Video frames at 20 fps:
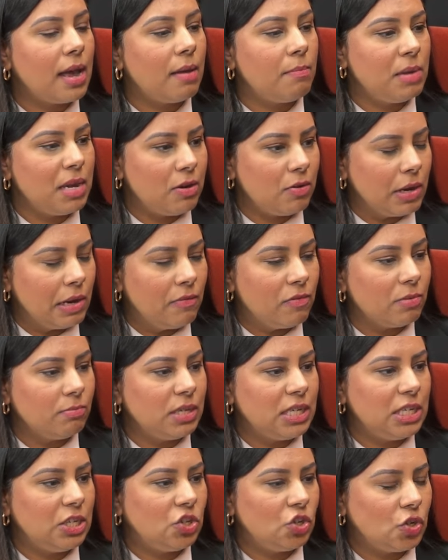I'm hearing from
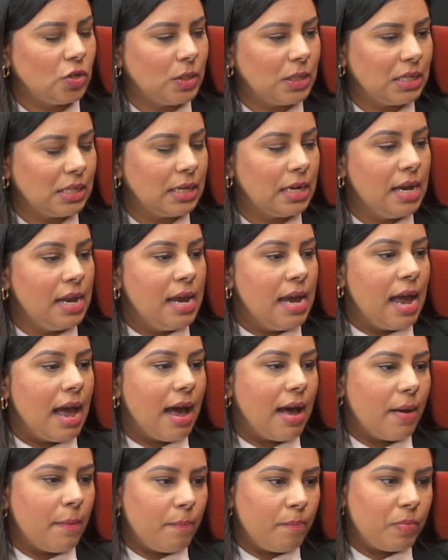teachers and
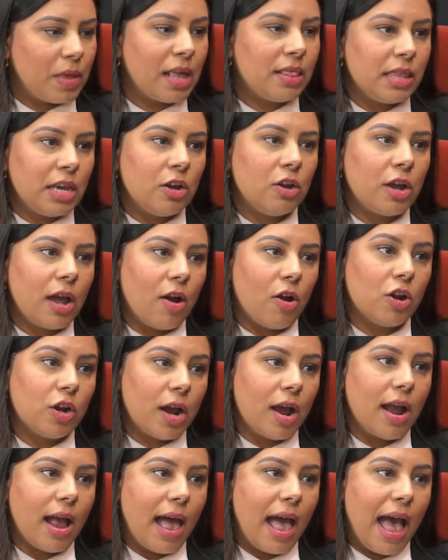um, that they
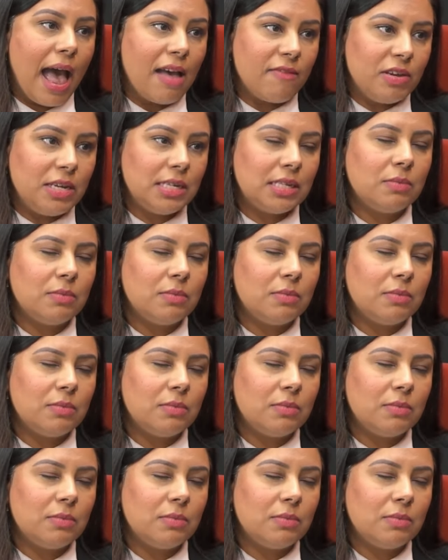are having